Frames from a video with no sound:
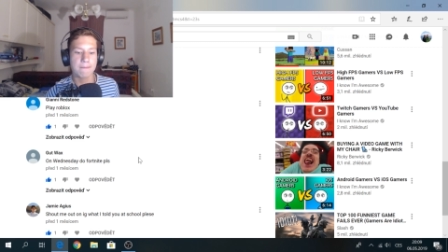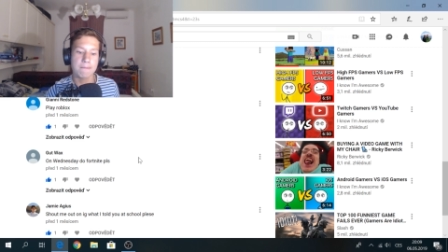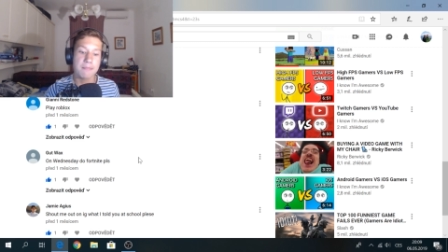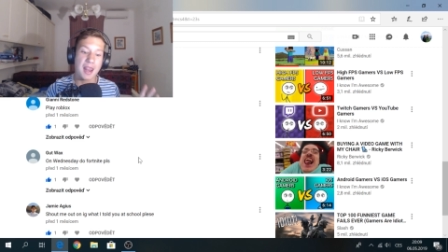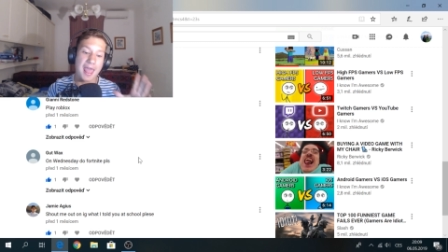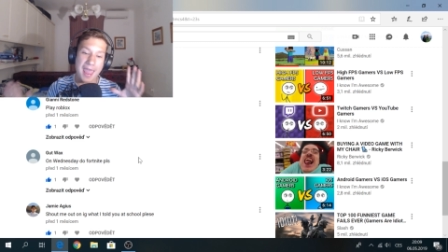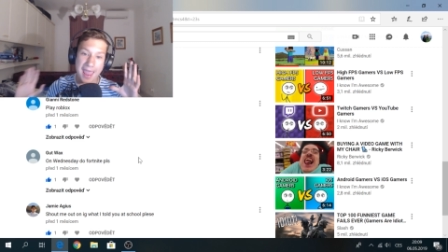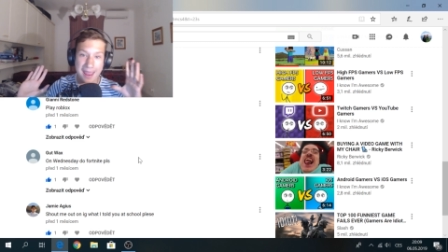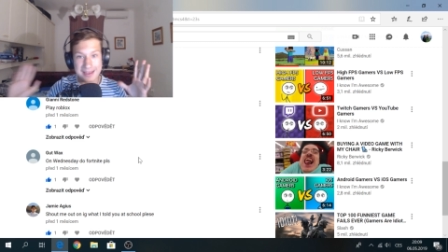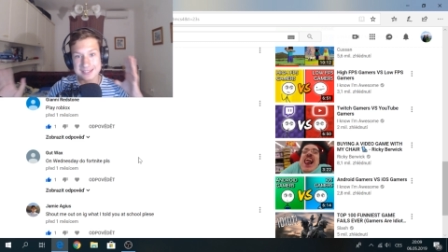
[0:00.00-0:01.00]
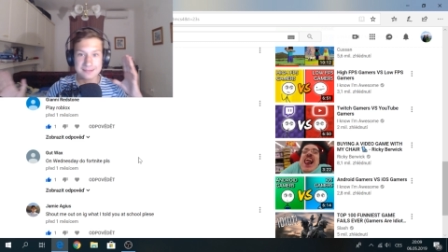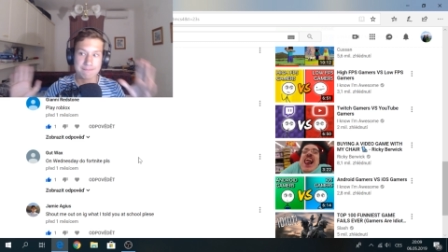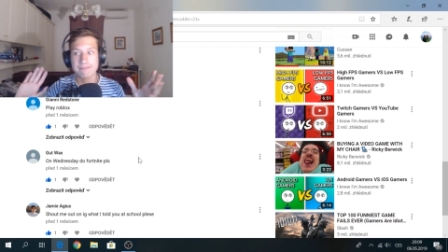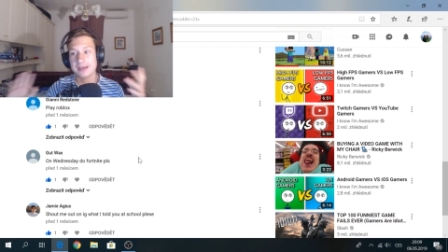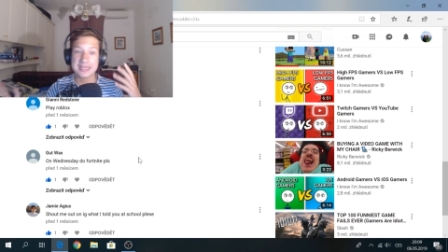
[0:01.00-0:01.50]
please,
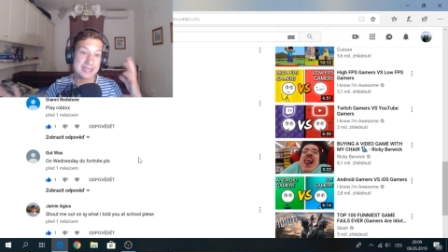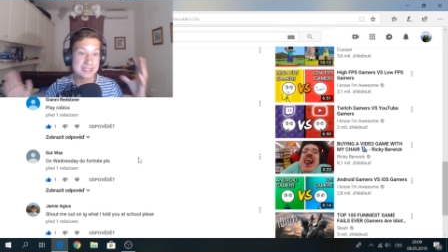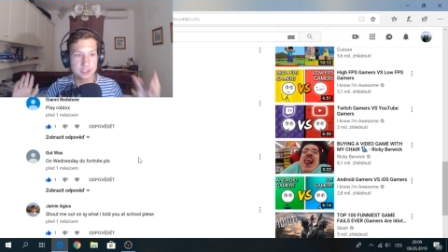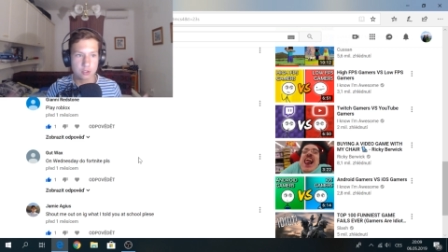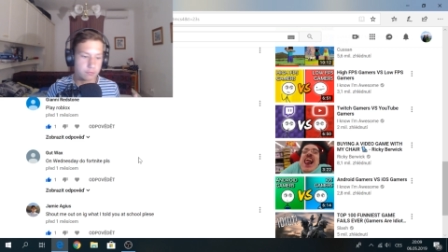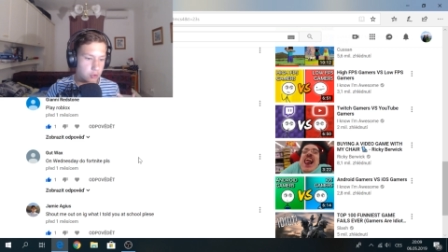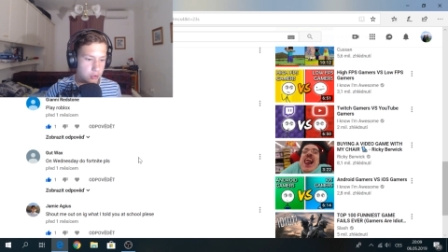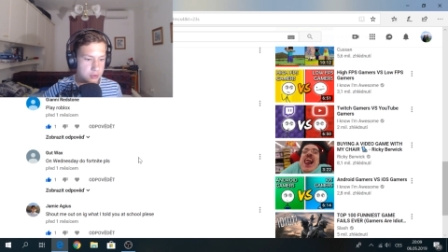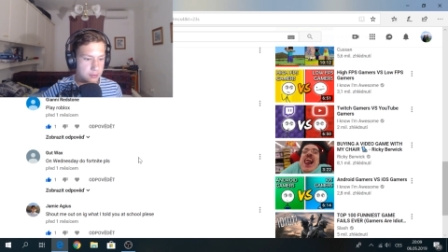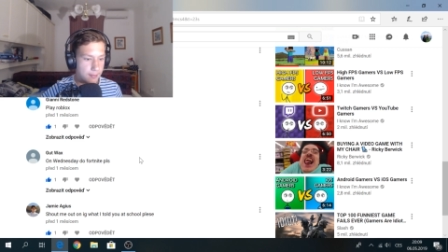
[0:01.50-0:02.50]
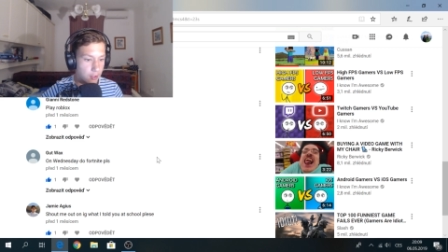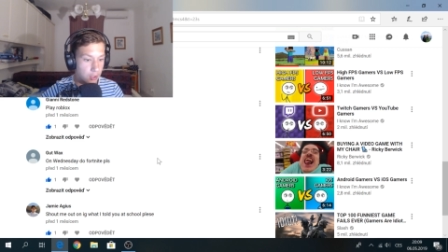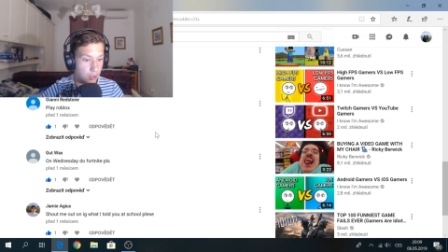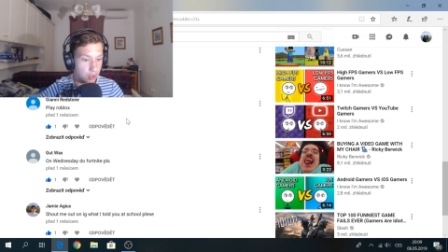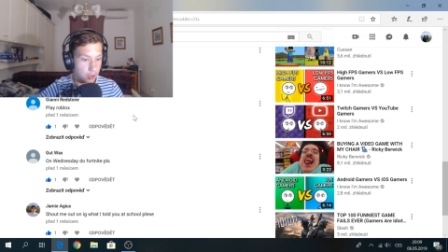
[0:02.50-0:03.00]
please of course
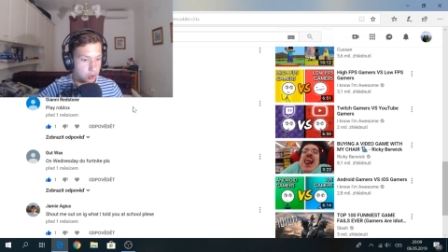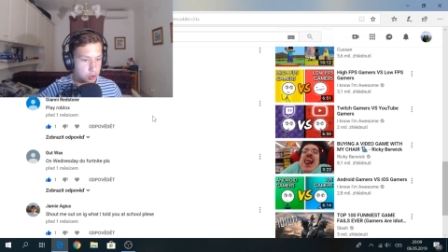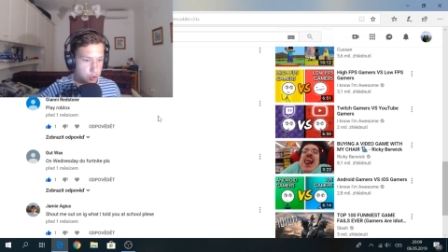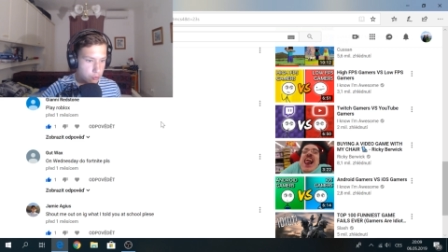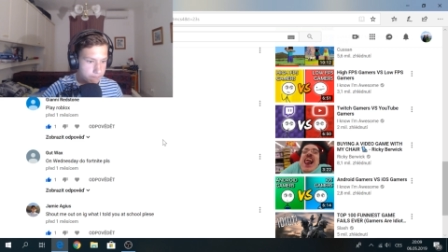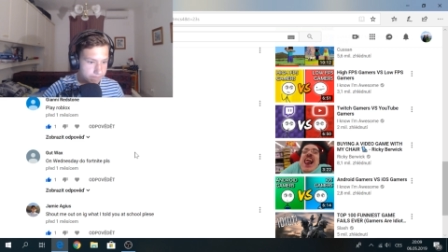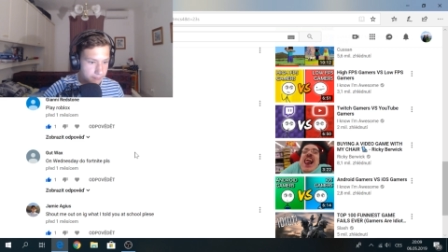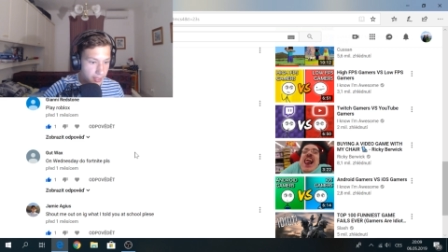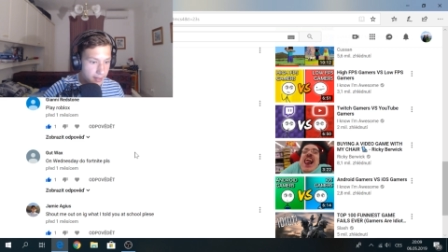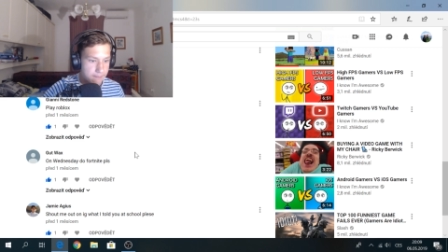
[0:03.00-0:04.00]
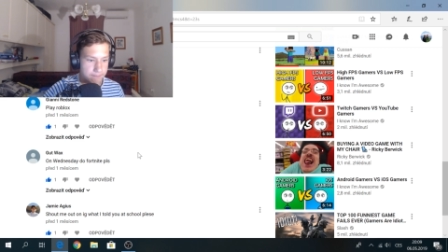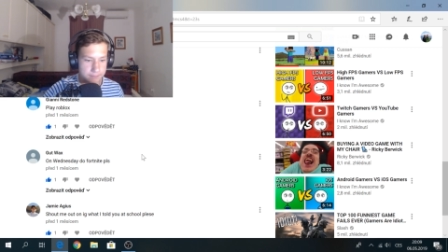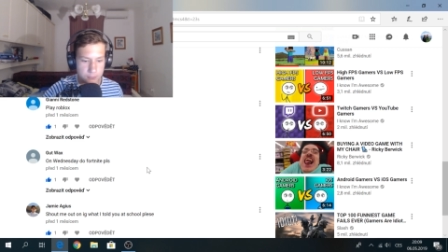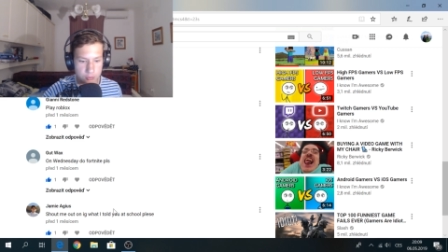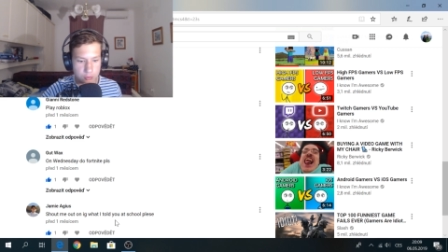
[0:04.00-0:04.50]
so yeah
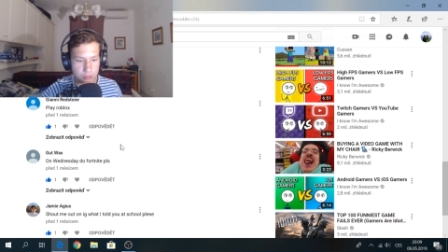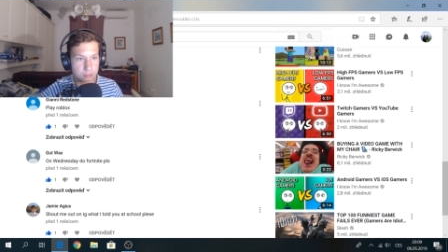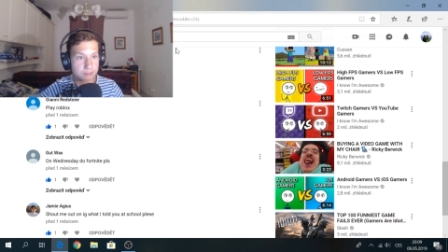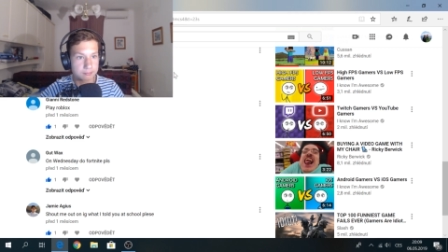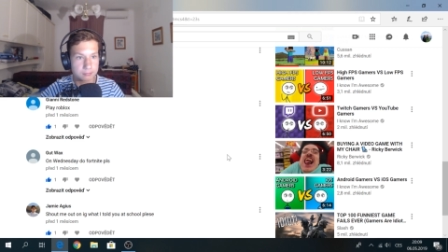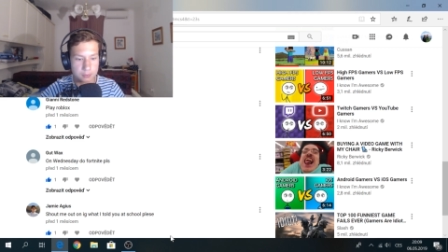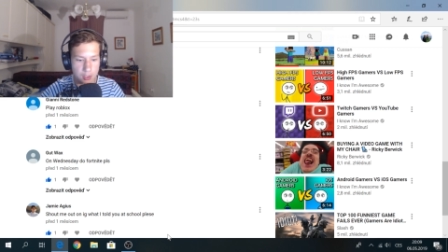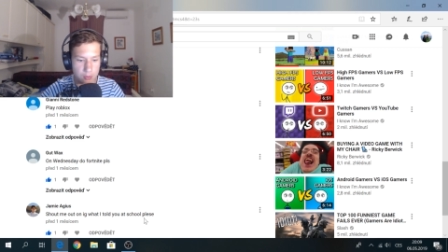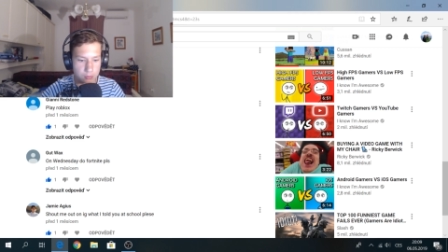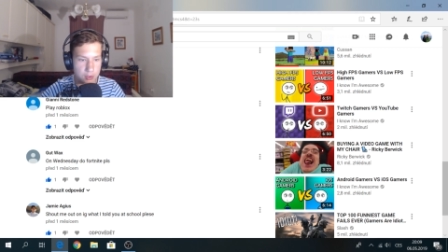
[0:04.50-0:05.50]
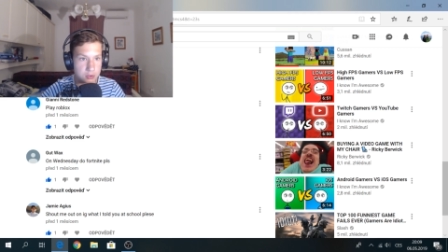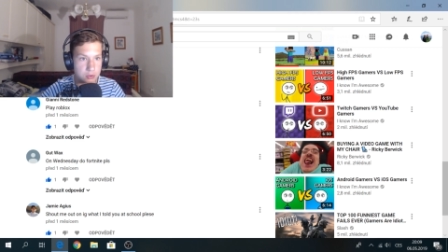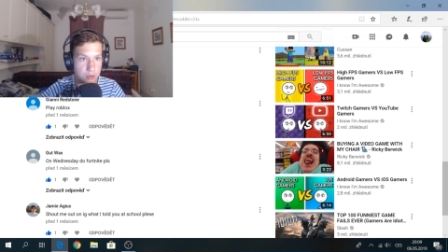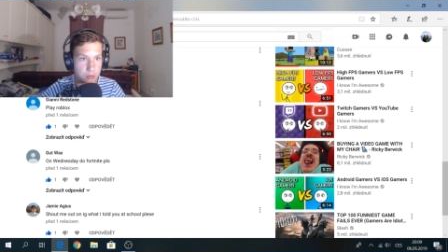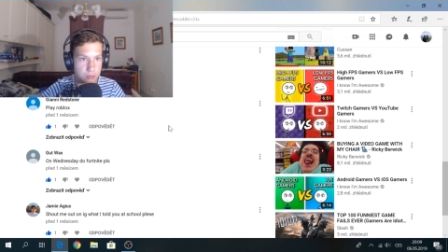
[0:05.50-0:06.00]
so now let's
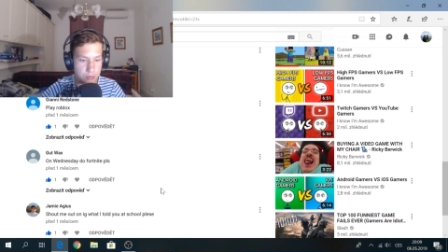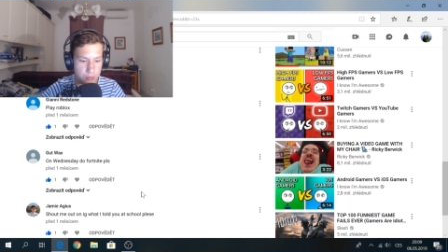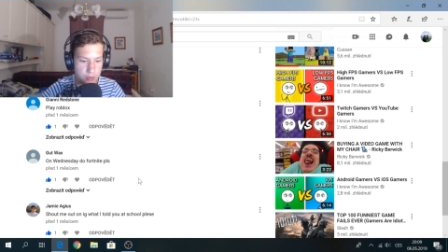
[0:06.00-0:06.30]
go to